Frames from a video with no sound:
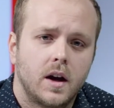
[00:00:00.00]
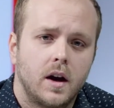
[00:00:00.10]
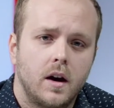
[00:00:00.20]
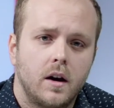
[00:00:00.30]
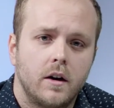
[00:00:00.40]

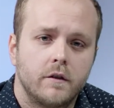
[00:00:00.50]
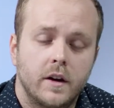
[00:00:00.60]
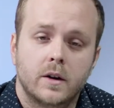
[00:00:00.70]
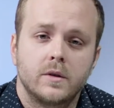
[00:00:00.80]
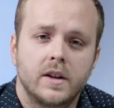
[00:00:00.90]
of
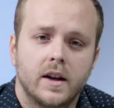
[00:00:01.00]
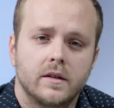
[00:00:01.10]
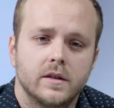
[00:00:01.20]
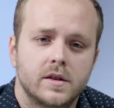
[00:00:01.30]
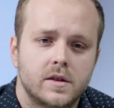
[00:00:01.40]
equity
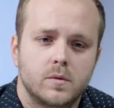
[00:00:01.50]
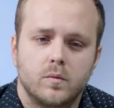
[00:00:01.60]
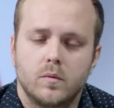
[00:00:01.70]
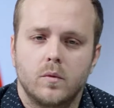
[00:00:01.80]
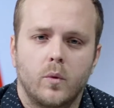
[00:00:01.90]
analysts,
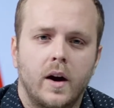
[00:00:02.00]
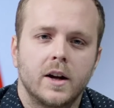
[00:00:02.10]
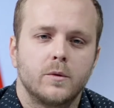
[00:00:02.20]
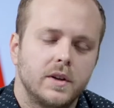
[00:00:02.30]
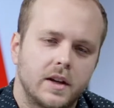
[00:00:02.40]
why
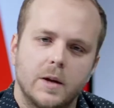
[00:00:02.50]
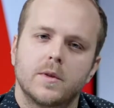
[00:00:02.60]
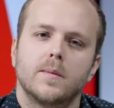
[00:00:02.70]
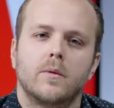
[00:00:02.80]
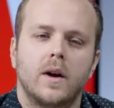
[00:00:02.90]
do we keep
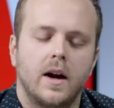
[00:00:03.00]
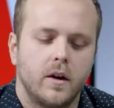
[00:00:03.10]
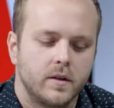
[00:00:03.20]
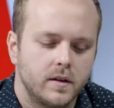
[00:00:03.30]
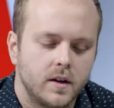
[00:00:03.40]
them
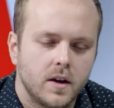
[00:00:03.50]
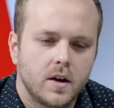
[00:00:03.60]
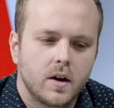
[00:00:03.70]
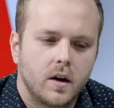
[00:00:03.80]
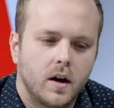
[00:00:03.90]
around? And
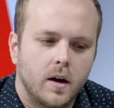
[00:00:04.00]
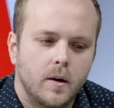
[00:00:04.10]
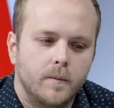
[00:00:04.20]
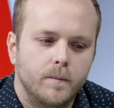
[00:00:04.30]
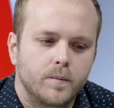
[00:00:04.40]

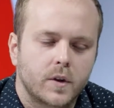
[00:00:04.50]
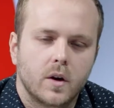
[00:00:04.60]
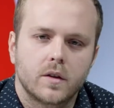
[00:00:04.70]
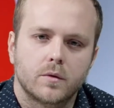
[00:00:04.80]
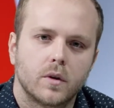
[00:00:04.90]

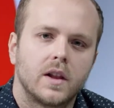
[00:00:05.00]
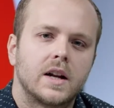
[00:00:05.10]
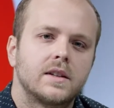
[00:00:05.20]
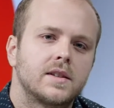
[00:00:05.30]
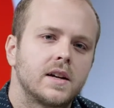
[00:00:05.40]
through a
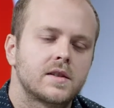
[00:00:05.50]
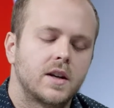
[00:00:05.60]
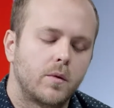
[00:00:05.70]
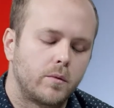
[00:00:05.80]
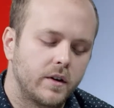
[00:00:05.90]
lot of
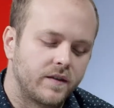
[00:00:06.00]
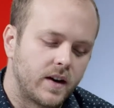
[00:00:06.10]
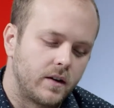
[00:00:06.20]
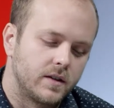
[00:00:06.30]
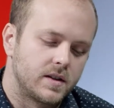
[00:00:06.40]
testing, what we
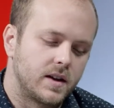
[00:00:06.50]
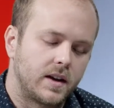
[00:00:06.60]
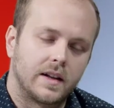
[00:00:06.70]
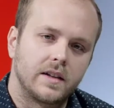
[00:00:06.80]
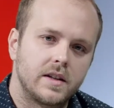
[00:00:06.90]
found is
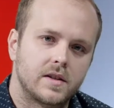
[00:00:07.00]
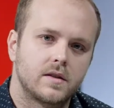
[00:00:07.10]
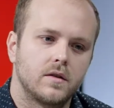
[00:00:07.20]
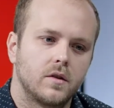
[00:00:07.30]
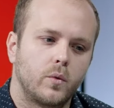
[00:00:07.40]
that at
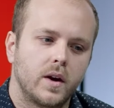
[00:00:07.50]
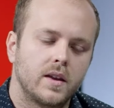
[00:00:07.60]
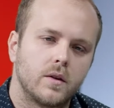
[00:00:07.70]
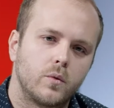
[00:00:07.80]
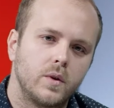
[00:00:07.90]
least the way
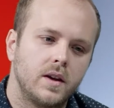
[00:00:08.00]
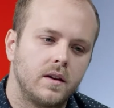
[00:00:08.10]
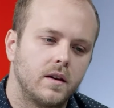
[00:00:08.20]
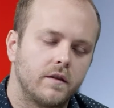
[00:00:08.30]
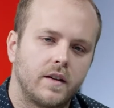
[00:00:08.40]
that
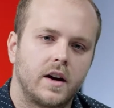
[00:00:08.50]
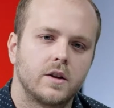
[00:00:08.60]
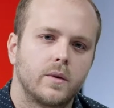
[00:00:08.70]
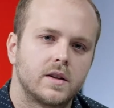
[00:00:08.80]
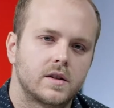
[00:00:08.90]
we
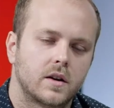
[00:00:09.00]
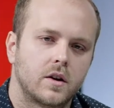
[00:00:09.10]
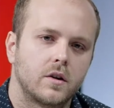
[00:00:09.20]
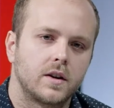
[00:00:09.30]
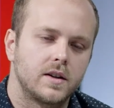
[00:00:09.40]
evaluate
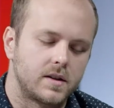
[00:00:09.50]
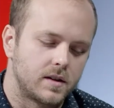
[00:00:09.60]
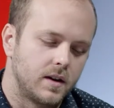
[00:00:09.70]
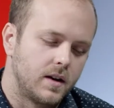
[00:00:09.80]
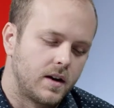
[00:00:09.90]

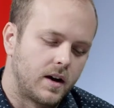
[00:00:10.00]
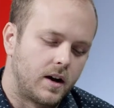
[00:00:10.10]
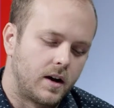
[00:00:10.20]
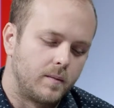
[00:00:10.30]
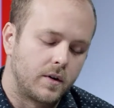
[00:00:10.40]
securities
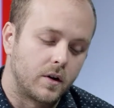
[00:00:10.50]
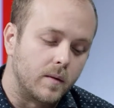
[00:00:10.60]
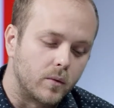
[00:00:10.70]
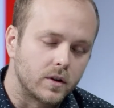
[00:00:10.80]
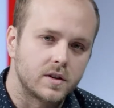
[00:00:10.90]
here
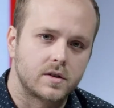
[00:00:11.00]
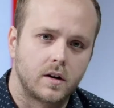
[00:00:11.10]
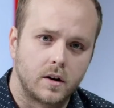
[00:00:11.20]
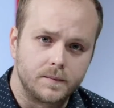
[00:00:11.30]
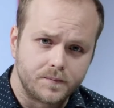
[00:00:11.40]
at
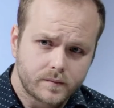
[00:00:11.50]
Morningstar,